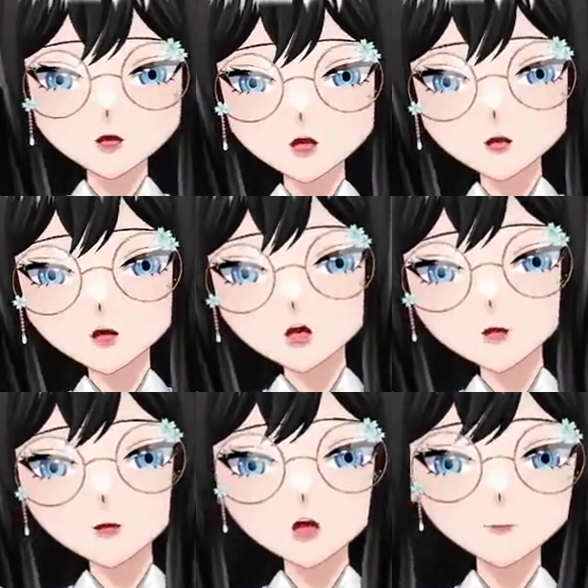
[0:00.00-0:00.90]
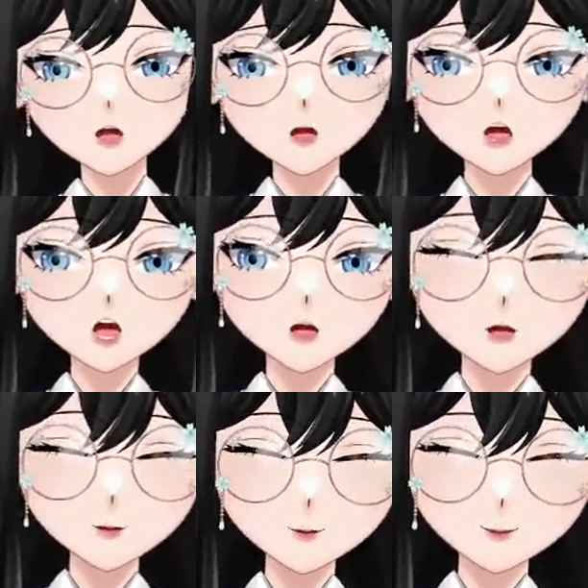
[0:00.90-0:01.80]
the wild type and KO.
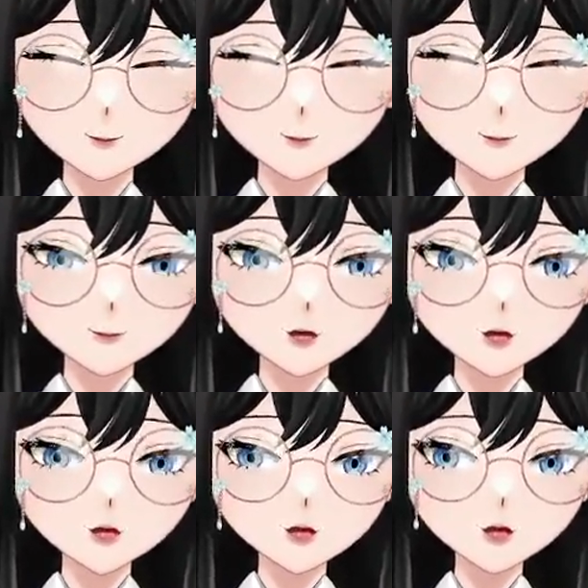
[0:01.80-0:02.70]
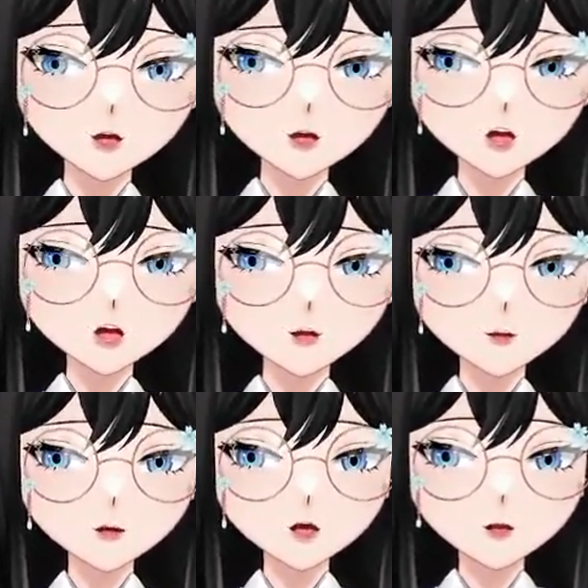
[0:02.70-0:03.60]
Electron
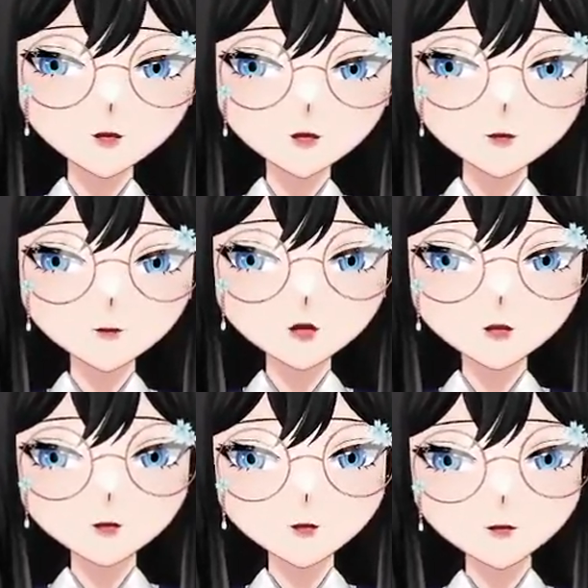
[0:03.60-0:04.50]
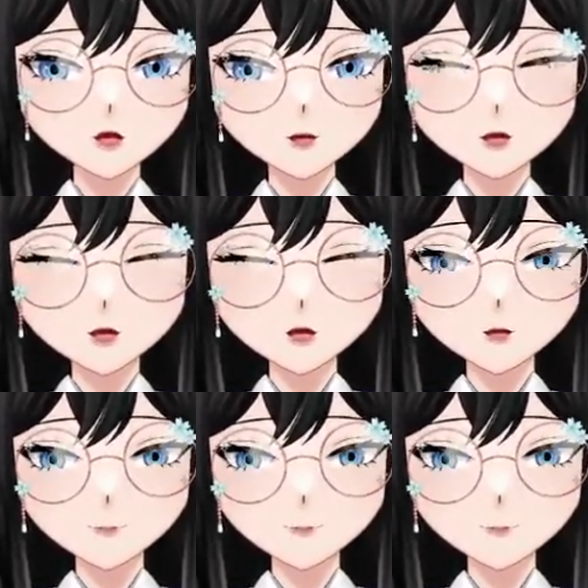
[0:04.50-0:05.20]
microscopy could show the